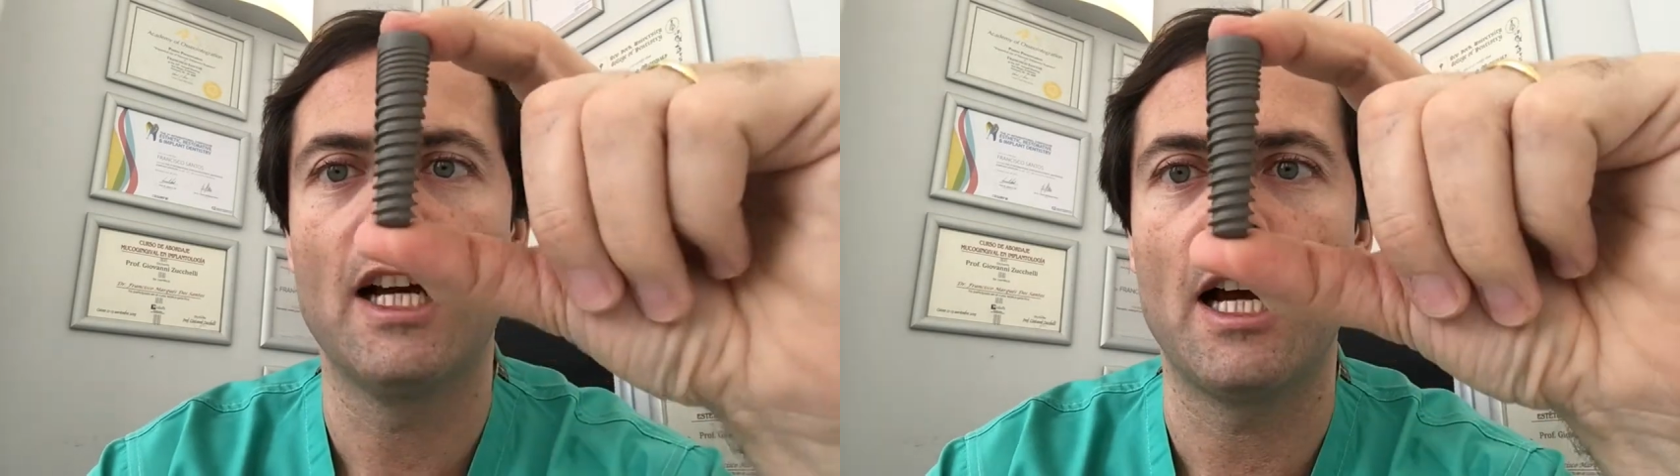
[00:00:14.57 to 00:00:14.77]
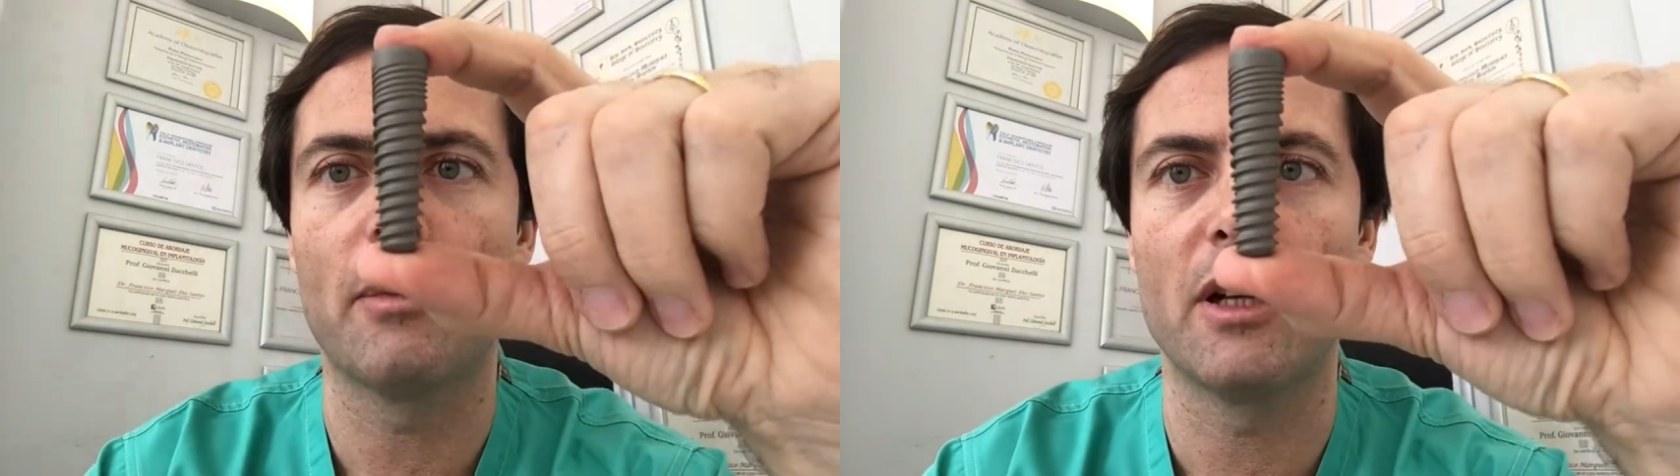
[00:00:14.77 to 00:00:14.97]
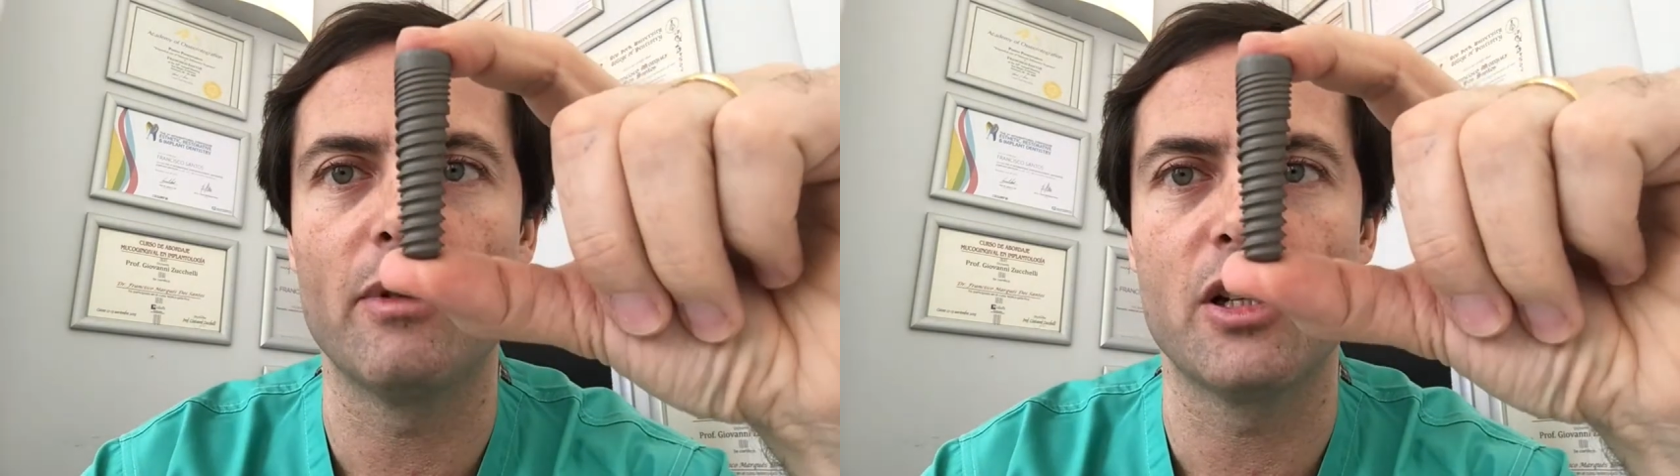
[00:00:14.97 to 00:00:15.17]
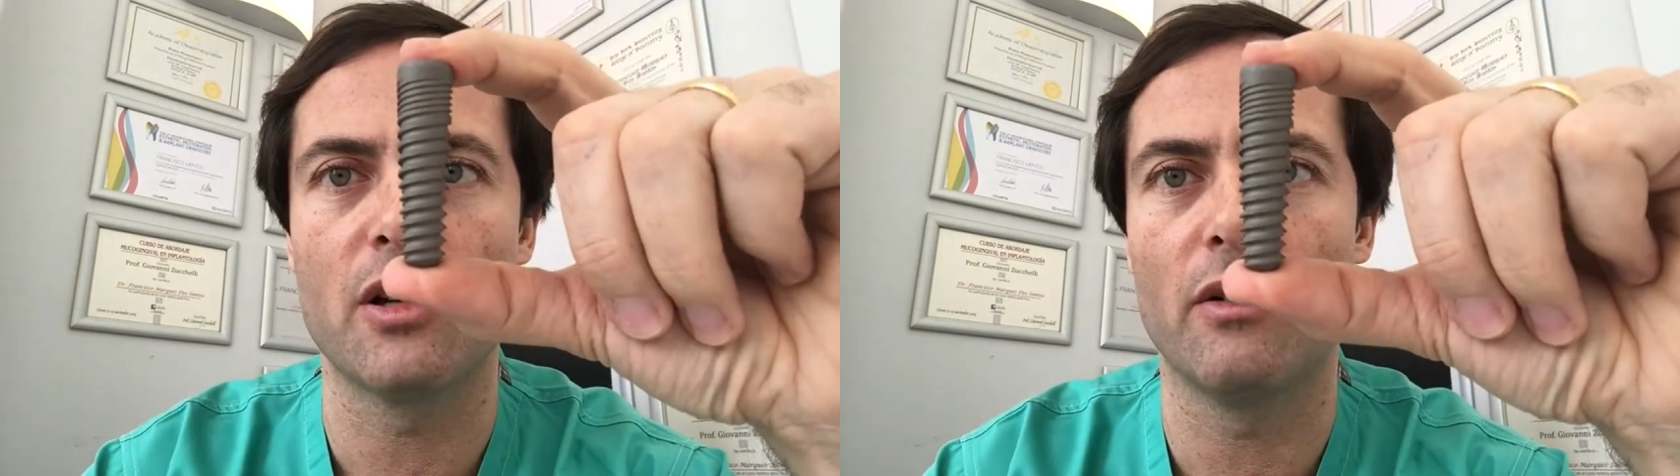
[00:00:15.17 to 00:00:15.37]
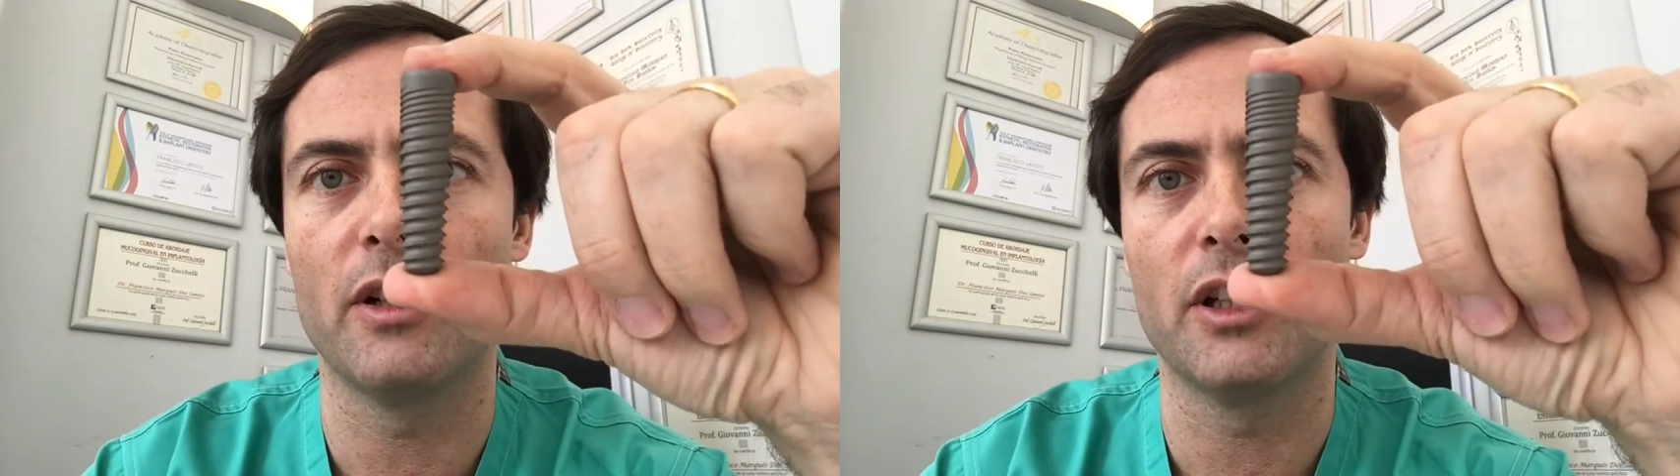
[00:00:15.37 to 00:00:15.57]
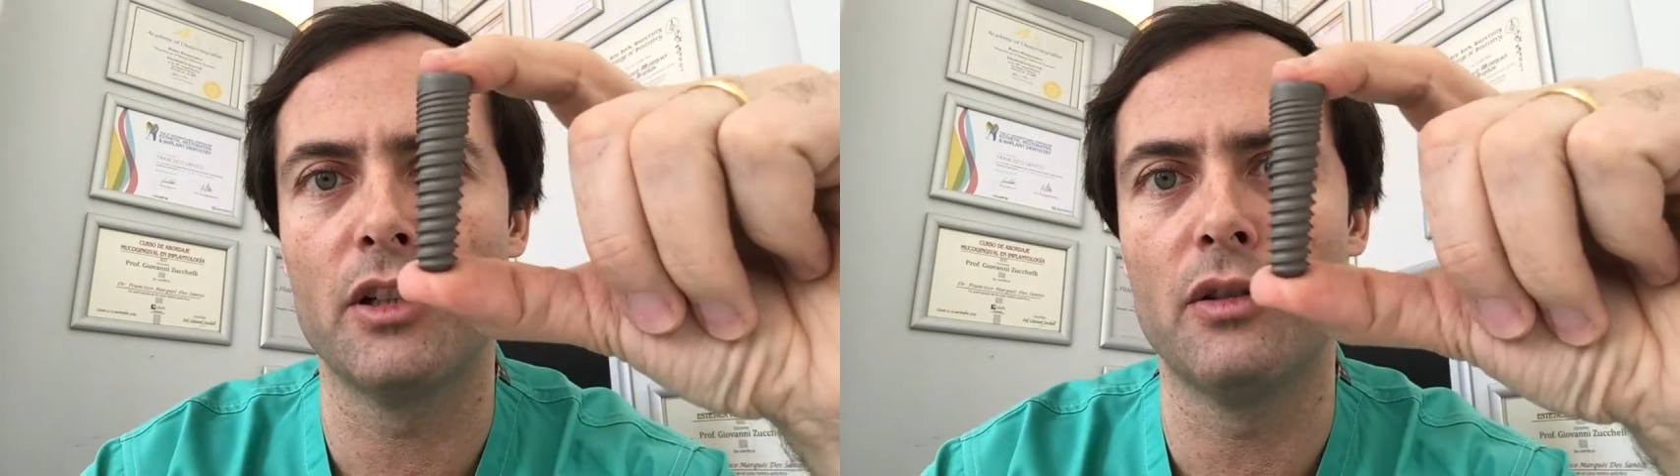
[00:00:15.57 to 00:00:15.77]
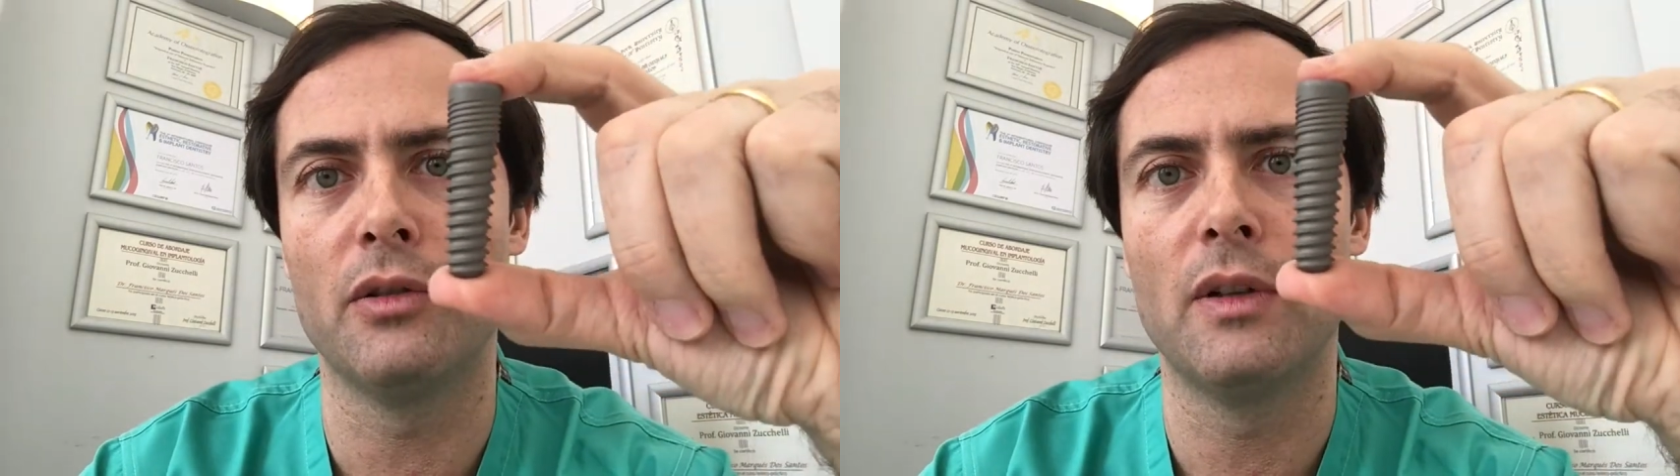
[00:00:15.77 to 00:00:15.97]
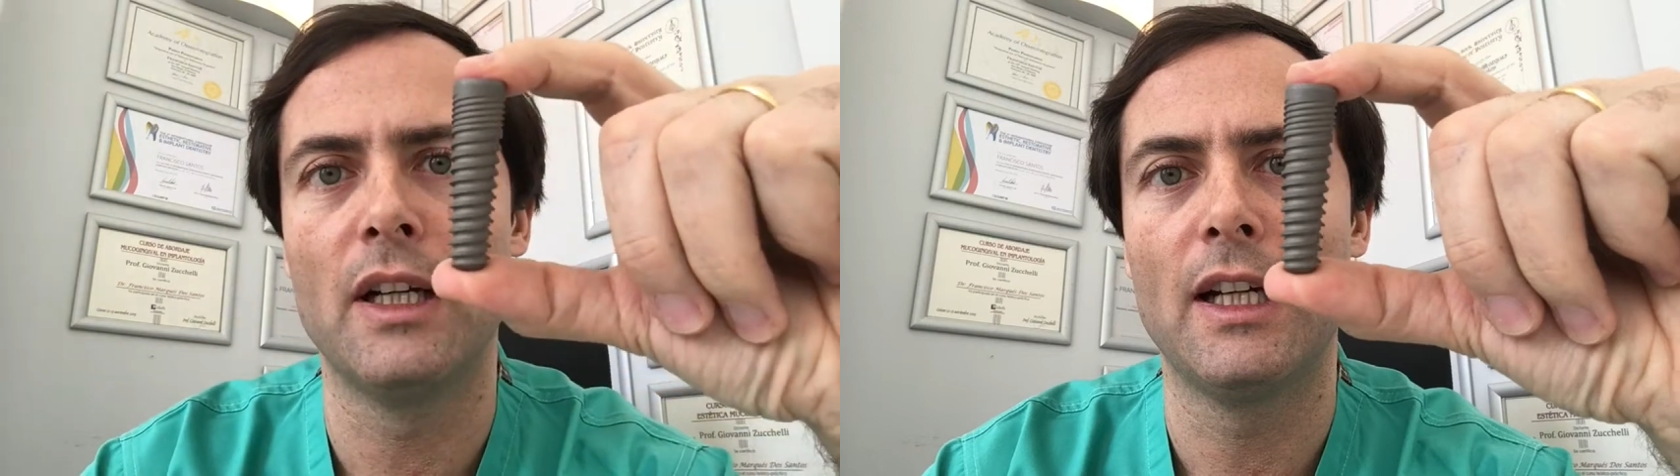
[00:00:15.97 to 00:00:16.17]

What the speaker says: I'm going to be showing you